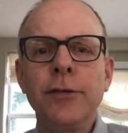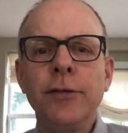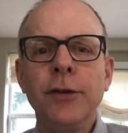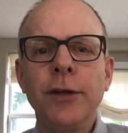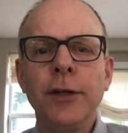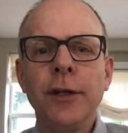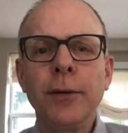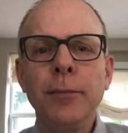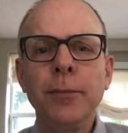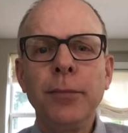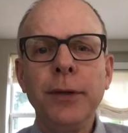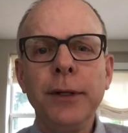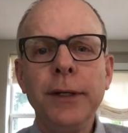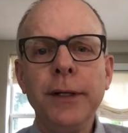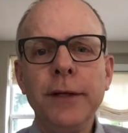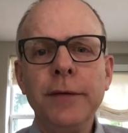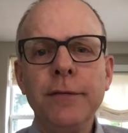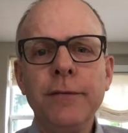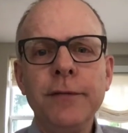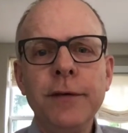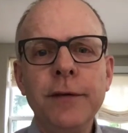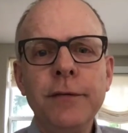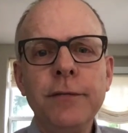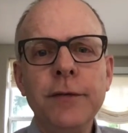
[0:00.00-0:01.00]
to complete
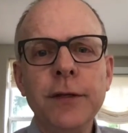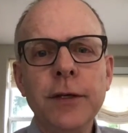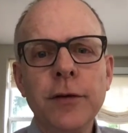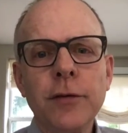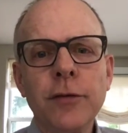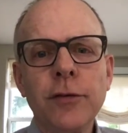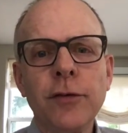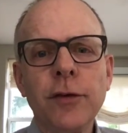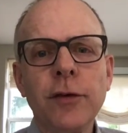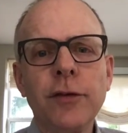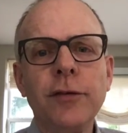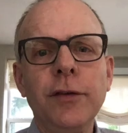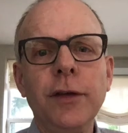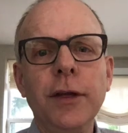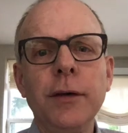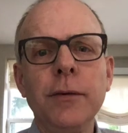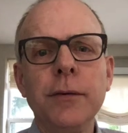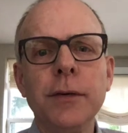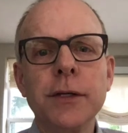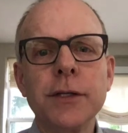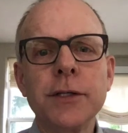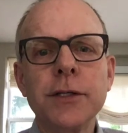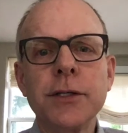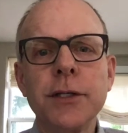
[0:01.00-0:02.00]
50 or 60
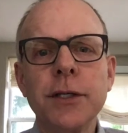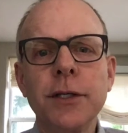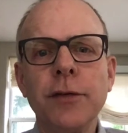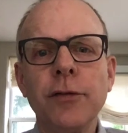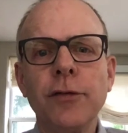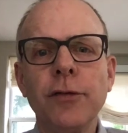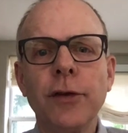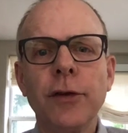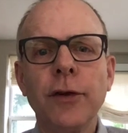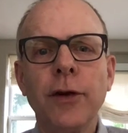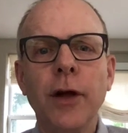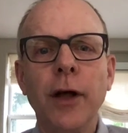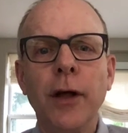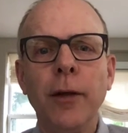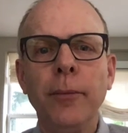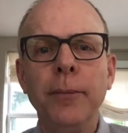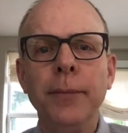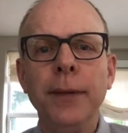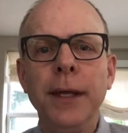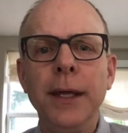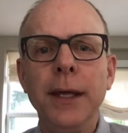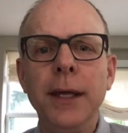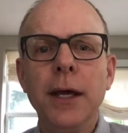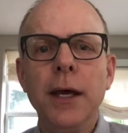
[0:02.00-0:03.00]
questions that'll all
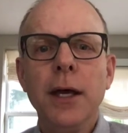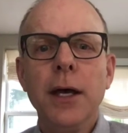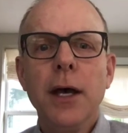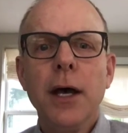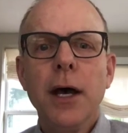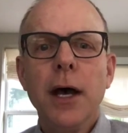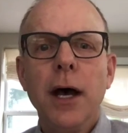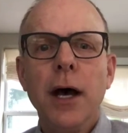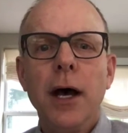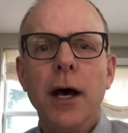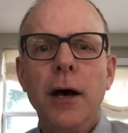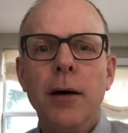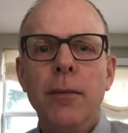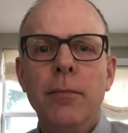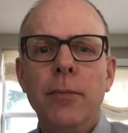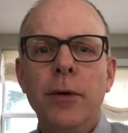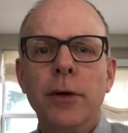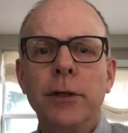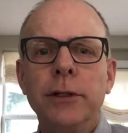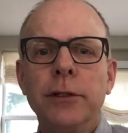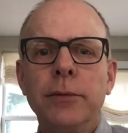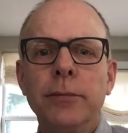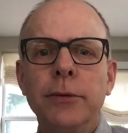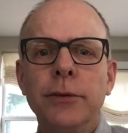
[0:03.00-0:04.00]
be
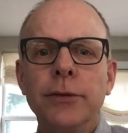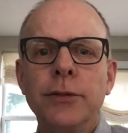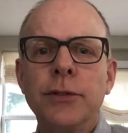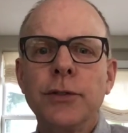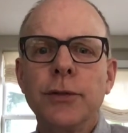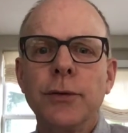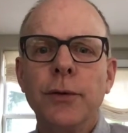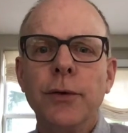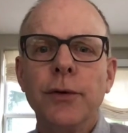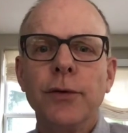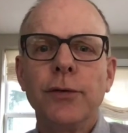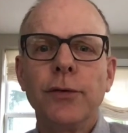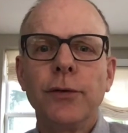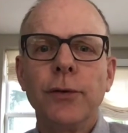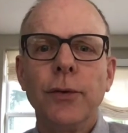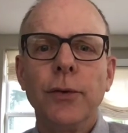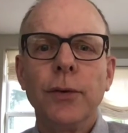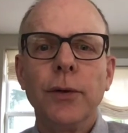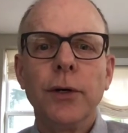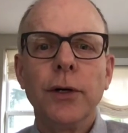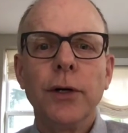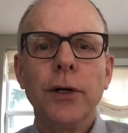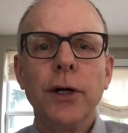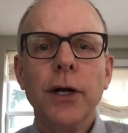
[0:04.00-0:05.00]
multiple choice
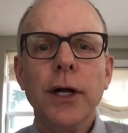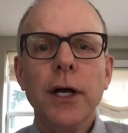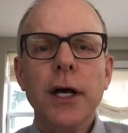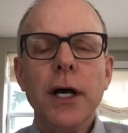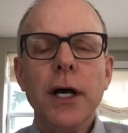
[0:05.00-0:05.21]
or